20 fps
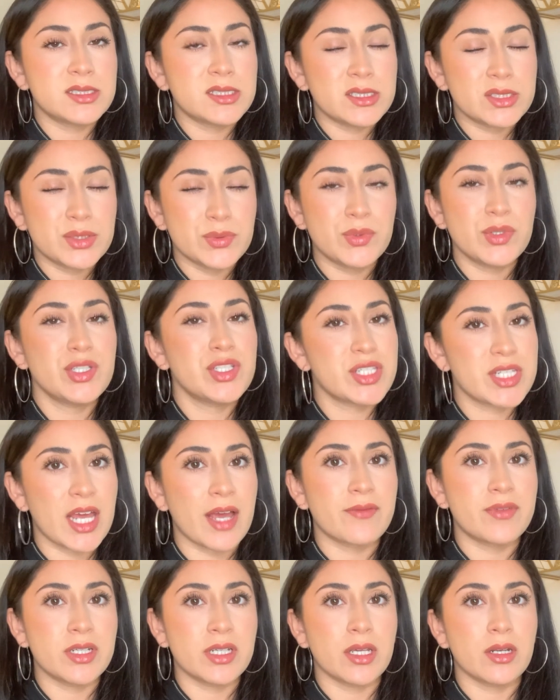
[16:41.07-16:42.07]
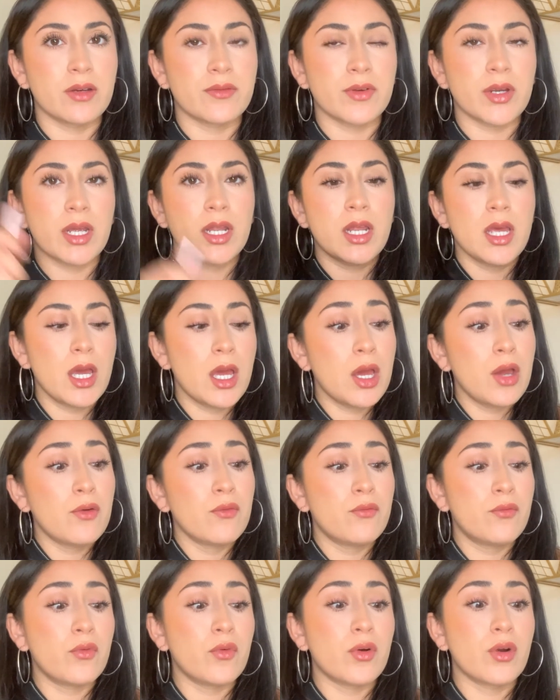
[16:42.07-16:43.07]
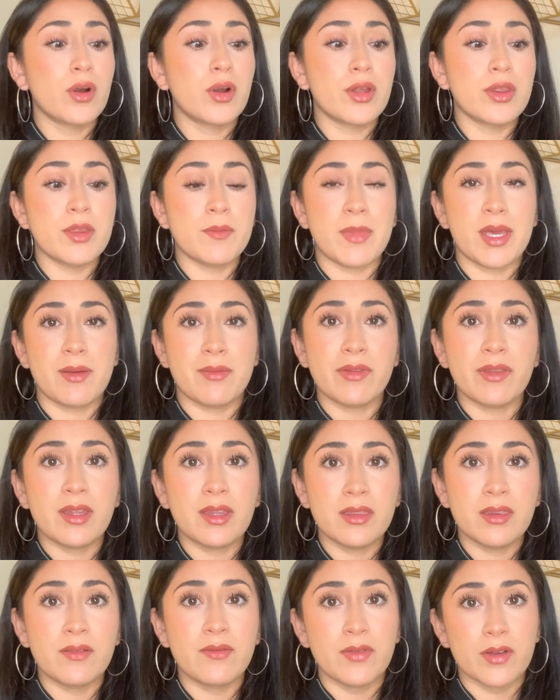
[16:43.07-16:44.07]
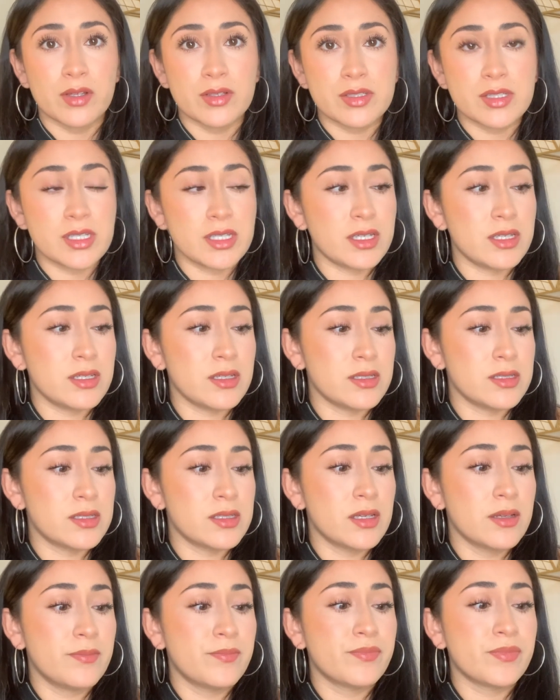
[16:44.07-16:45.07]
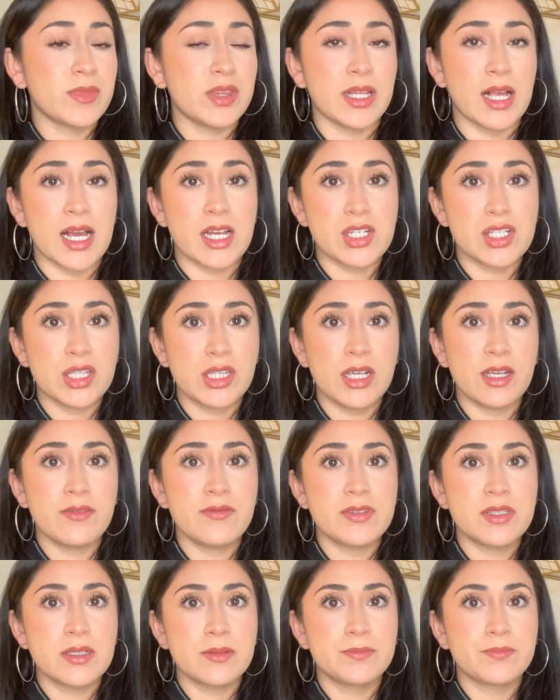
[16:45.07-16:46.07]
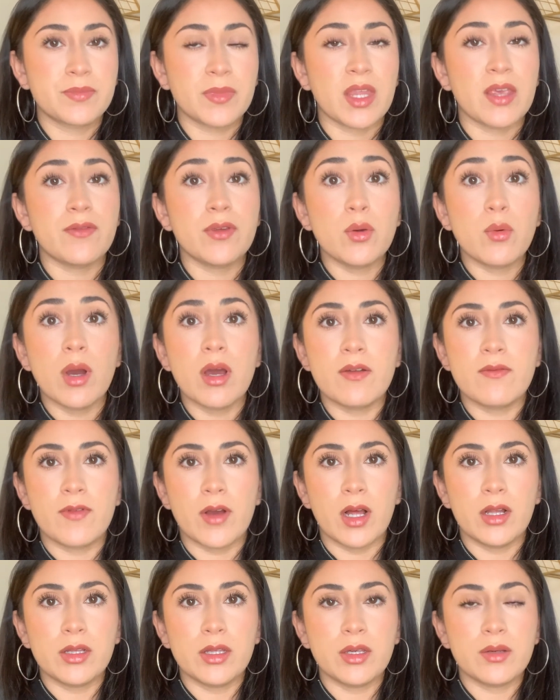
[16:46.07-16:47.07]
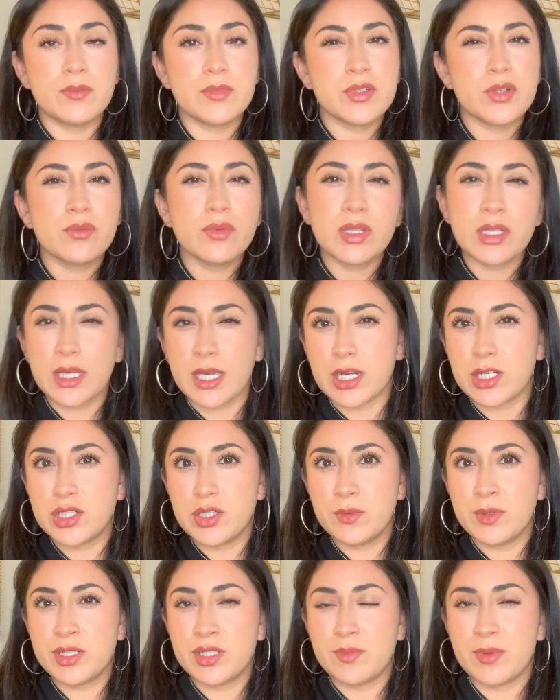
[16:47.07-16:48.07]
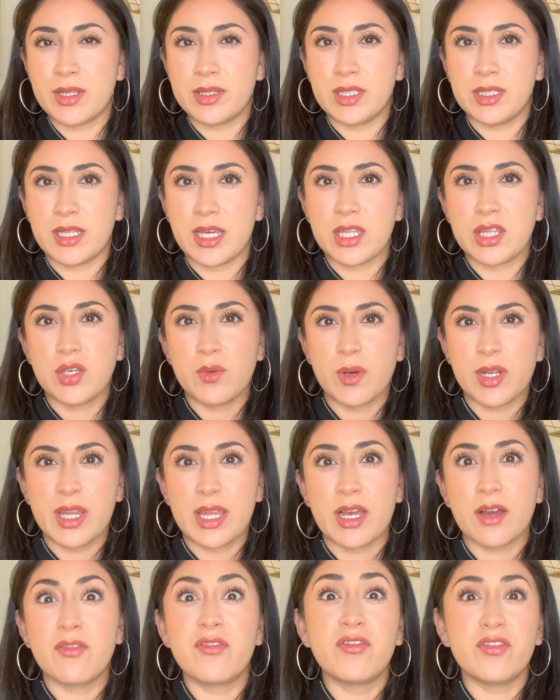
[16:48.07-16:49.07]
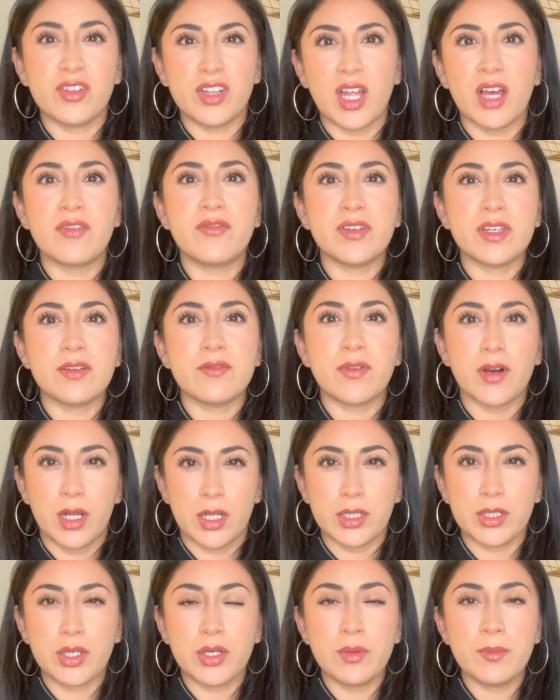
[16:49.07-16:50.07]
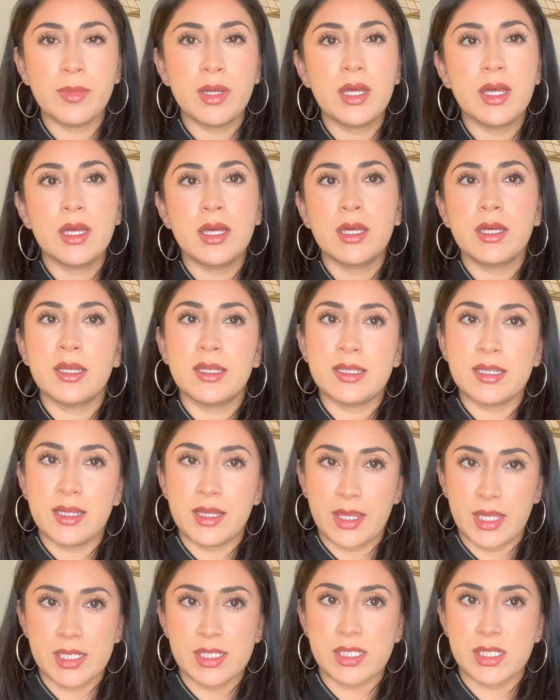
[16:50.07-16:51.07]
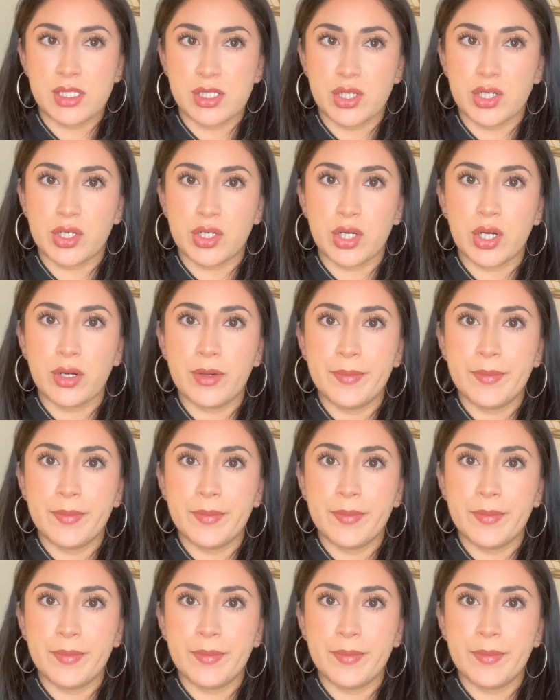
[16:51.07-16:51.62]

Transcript: We'll just have to get over it. For the Maybelline, the Falsies Lash Lift, if you want volume, don't really care too much about the length, you want like a fluffy volume, this is your girl.